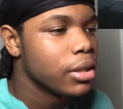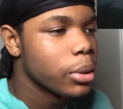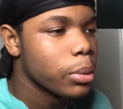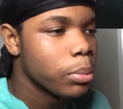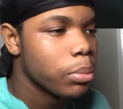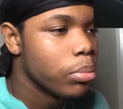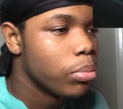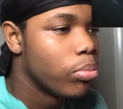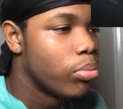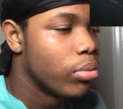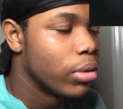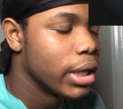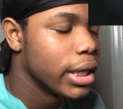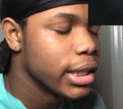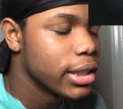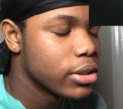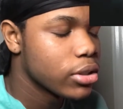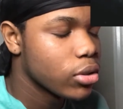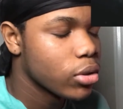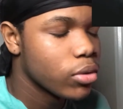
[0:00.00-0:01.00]
the
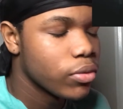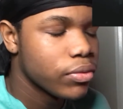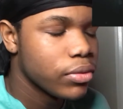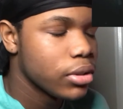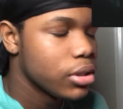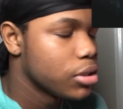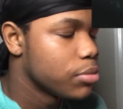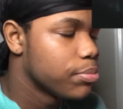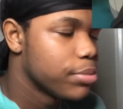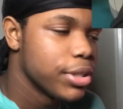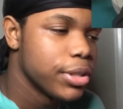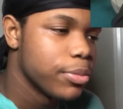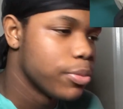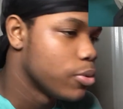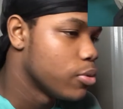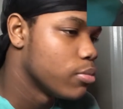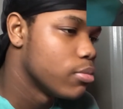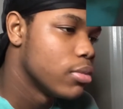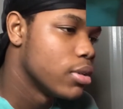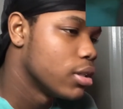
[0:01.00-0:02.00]
brakes off these
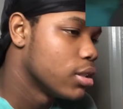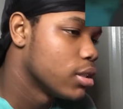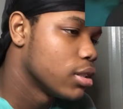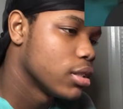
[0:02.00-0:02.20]
people, bro.